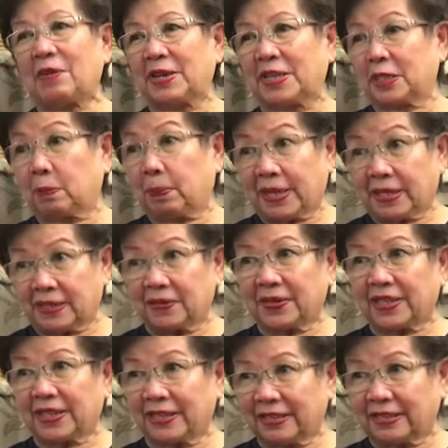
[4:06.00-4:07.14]
And you know how
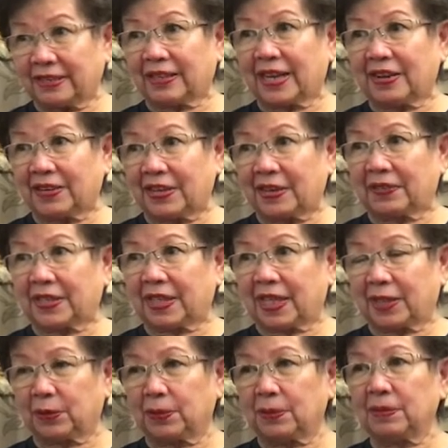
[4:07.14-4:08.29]
expensive it is to get rid
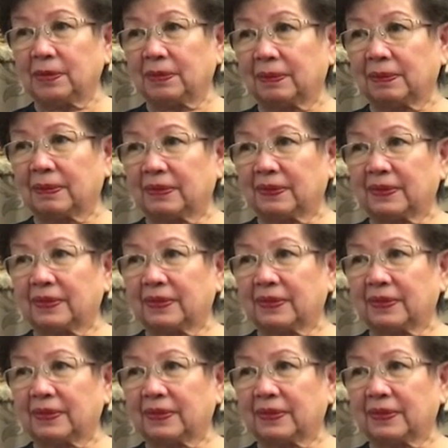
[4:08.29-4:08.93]
of the tattoo?